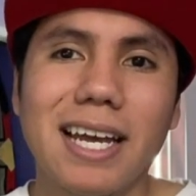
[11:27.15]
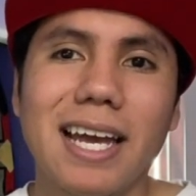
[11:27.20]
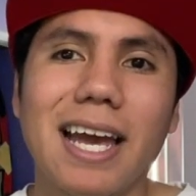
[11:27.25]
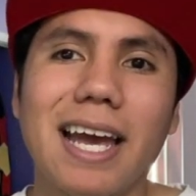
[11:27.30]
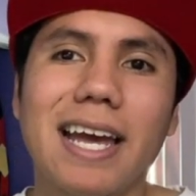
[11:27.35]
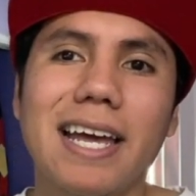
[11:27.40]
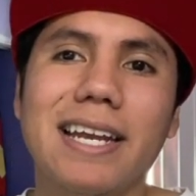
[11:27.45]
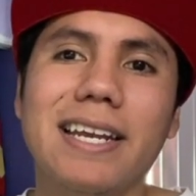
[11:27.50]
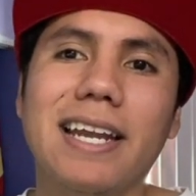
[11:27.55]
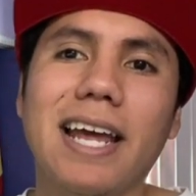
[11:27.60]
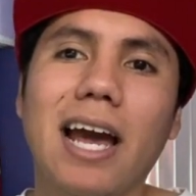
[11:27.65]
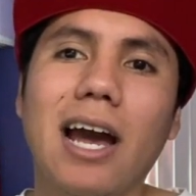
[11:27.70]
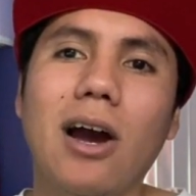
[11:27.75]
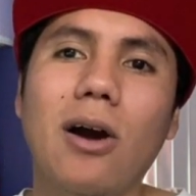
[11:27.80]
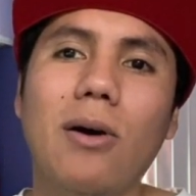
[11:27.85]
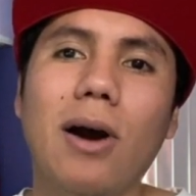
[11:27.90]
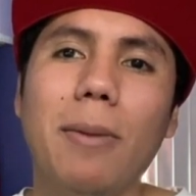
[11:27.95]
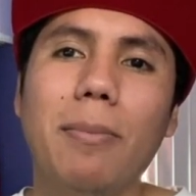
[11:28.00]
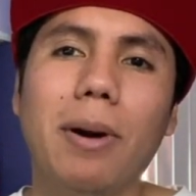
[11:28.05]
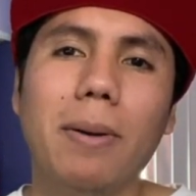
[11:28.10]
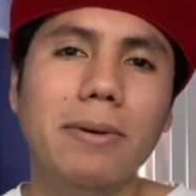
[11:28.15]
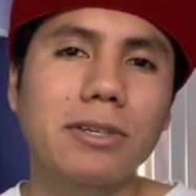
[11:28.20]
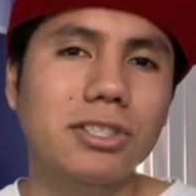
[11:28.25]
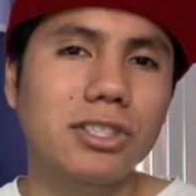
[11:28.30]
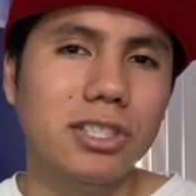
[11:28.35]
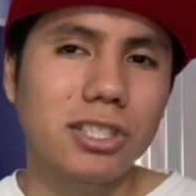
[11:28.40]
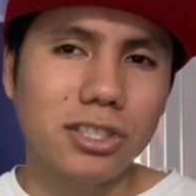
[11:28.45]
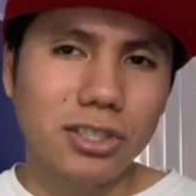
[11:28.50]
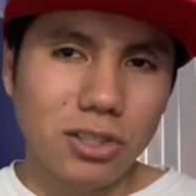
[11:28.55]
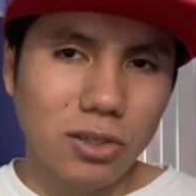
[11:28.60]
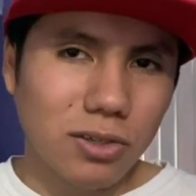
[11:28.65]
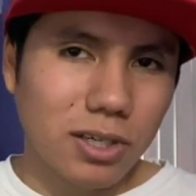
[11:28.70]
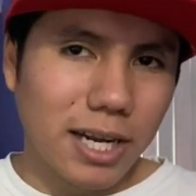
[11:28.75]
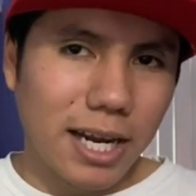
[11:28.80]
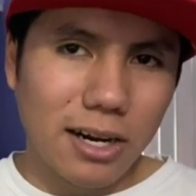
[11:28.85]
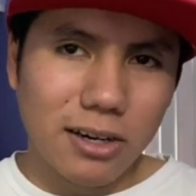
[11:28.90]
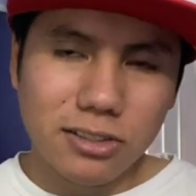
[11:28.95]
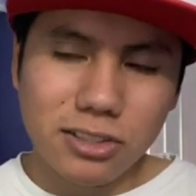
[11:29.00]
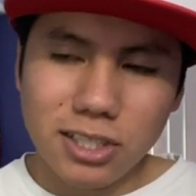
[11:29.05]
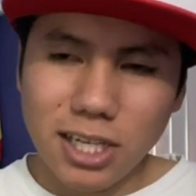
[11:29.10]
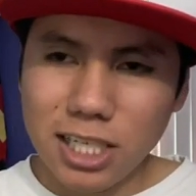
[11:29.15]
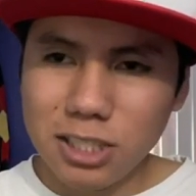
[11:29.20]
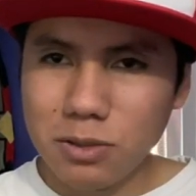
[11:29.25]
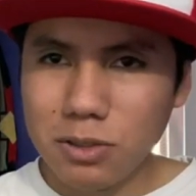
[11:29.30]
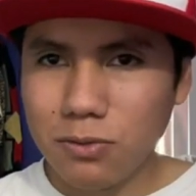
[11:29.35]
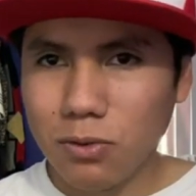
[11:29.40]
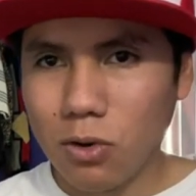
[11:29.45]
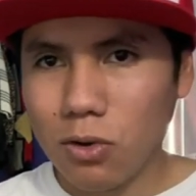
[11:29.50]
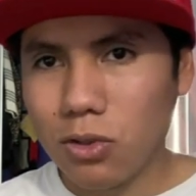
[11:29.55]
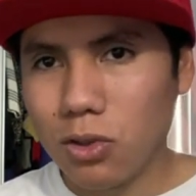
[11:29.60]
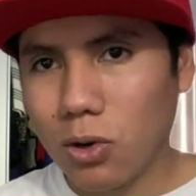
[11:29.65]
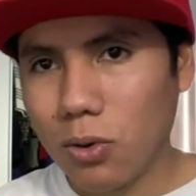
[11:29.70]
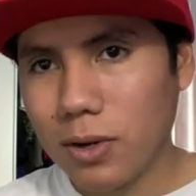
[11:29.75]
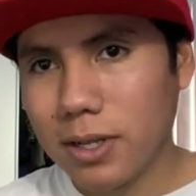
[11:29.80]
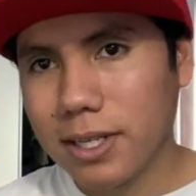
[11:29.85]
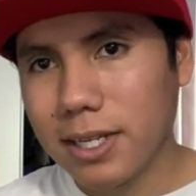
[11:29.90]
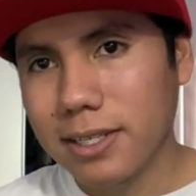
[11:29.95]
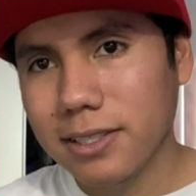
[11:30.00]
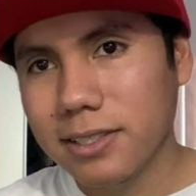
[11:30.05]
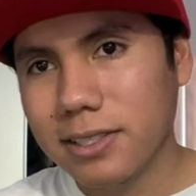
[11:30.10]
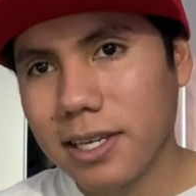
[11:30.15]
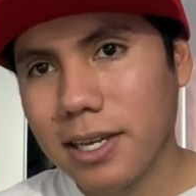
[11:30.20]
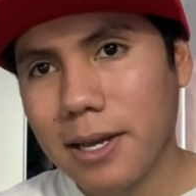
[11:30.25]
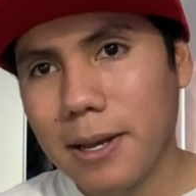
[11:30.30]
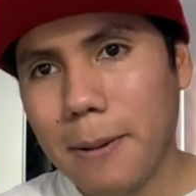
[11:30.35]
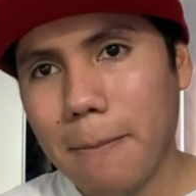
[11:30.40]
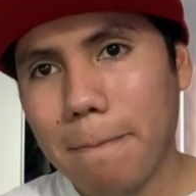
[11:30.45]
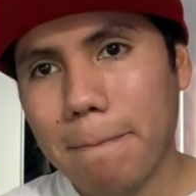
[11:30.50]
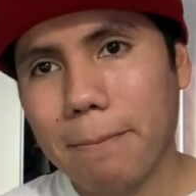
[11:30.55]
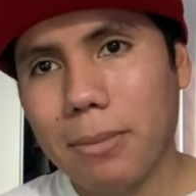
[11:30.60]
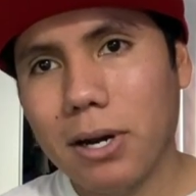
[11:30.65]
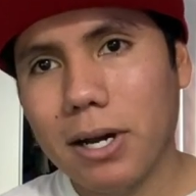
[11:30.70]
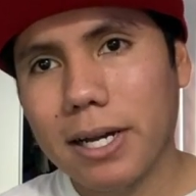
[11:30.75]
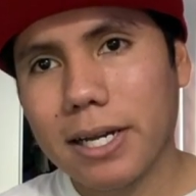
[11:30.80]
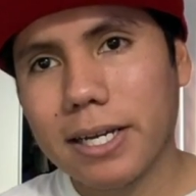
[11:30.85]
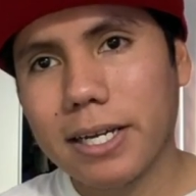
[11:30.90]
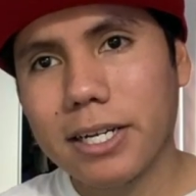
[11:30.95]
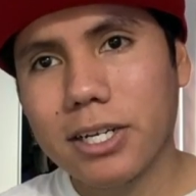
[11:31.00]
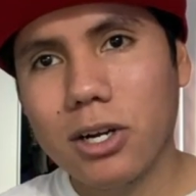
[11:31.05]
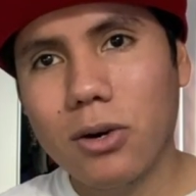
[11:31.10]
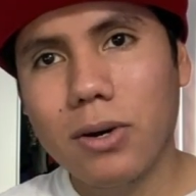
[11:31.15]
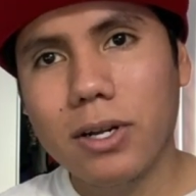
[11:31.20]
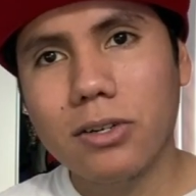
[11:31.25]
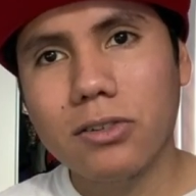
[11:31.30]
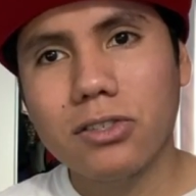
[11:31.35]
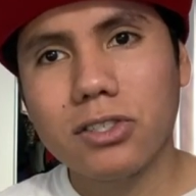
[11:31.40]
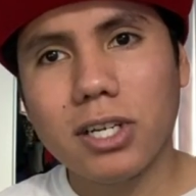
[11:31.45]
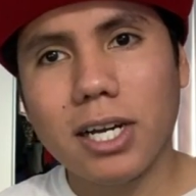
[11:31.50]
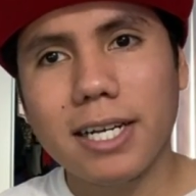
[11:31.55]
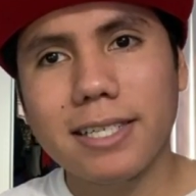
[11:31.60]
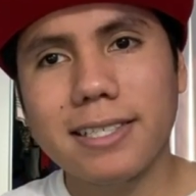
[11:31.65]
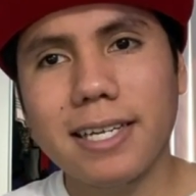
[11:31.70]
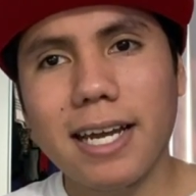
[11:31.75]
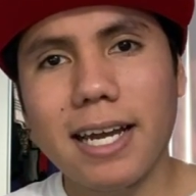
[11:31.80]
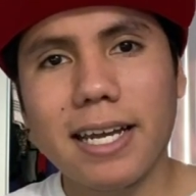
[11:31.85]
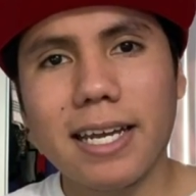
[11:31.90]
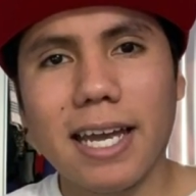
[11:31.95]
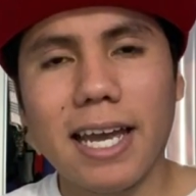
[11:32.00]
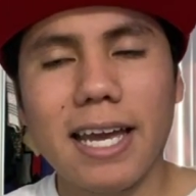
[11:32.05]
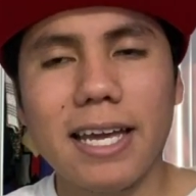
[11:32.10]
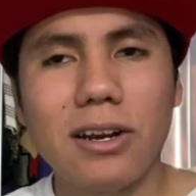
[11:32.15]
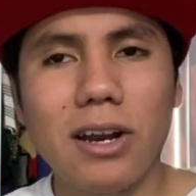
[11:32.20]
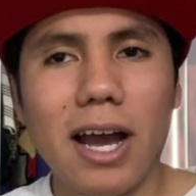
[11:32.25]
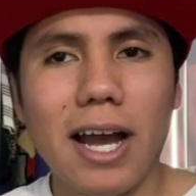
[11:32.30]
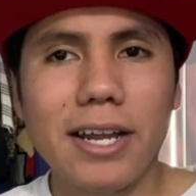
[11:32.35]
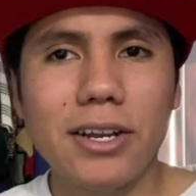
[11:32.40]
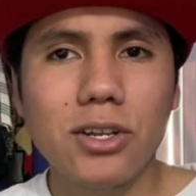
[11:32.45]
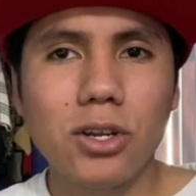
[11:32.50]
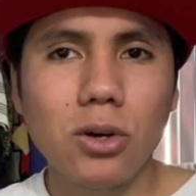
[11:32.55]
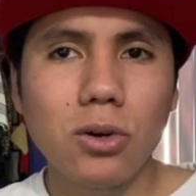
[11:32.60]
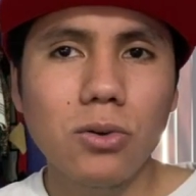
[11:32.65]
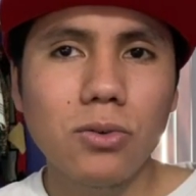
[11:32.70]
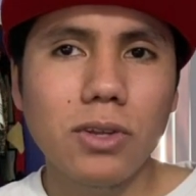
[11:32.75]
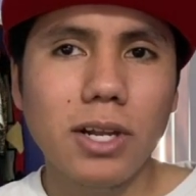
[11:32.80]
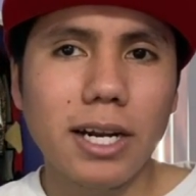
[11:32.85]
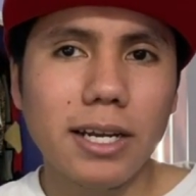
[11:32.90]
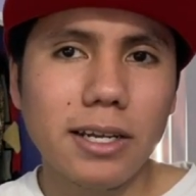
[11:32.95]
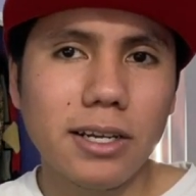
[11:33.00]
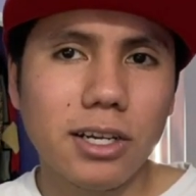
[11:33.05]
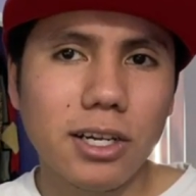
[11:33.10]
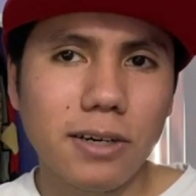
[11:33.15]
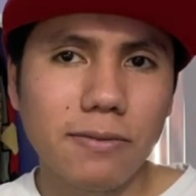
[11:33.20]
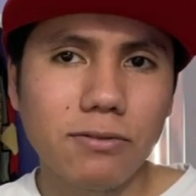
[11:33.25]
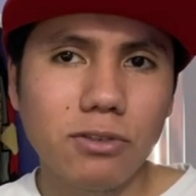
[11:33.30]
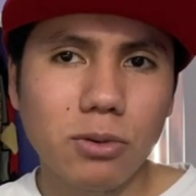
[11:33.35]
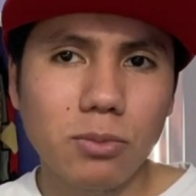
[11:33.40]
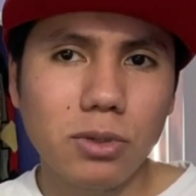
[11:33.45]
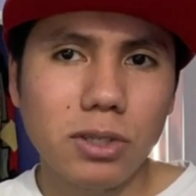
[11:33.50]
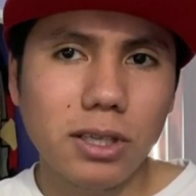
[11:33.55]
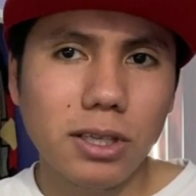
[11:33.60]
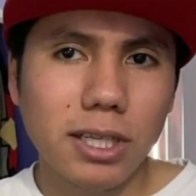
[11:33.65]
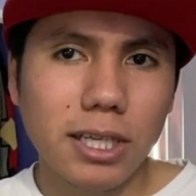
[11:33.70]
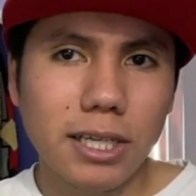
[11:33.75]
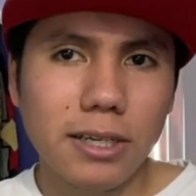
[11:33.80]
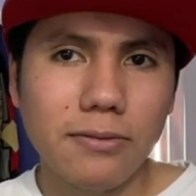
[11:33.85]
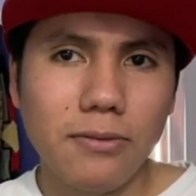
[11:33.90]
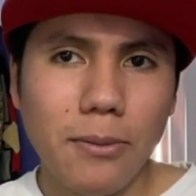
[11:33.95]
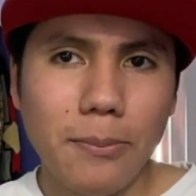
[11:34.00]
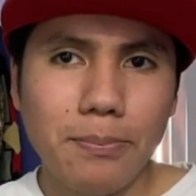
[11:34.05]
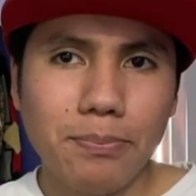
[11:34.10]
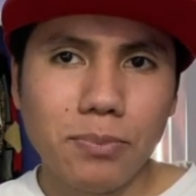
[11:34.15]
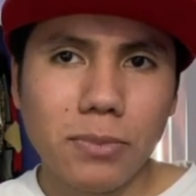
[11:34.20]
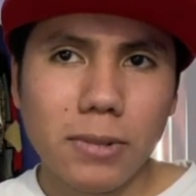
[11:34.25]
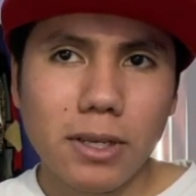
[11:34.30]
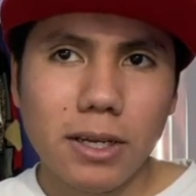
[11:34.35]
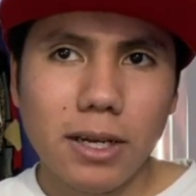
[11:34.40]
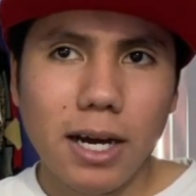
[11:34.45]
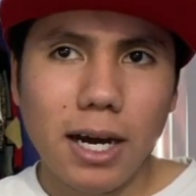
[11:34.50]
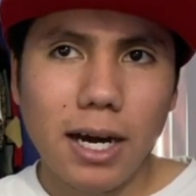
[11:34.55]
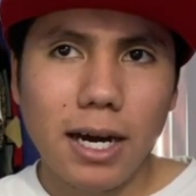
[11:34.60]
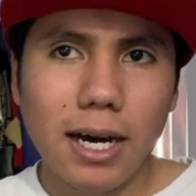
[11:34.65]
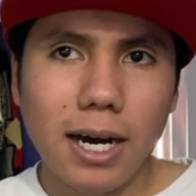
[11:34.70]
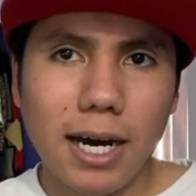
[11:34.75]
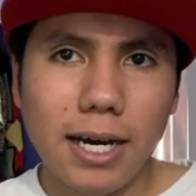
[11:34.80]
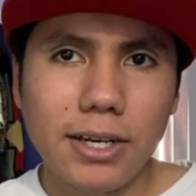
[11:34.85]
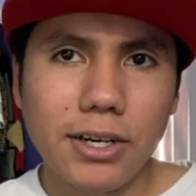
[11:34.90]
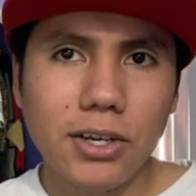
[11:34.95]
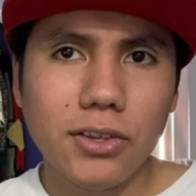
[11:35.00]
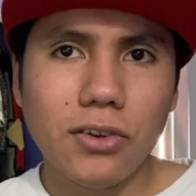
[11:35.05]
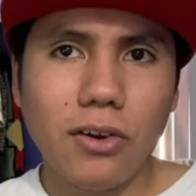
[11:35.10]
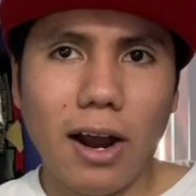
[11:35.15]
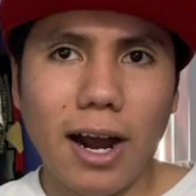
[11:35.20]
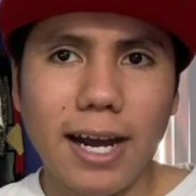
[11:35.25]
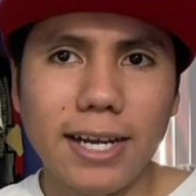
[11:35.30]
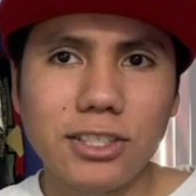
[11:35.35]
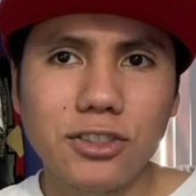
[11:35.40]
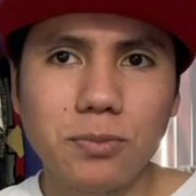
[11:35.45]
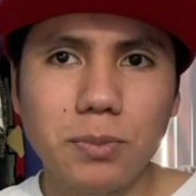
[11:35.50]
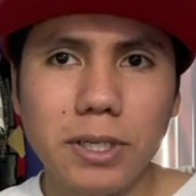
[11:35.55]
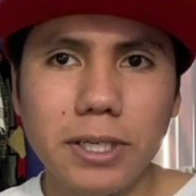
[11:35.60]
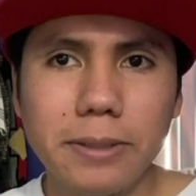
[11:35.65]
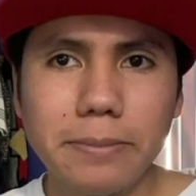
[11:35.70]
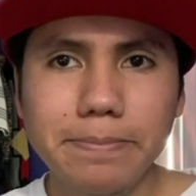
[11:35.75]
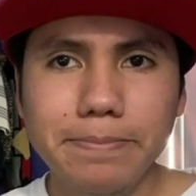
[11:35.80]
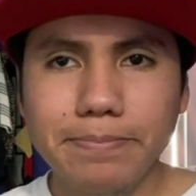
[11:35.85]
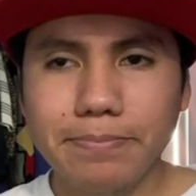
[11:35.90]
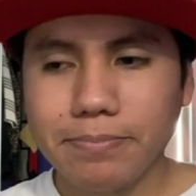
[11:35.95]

And now, I probably should have just thrown an Air Slash before throwing this, but gonna go ahead into the Sky Attack, and I know that I could comfortably live another Ice Beam.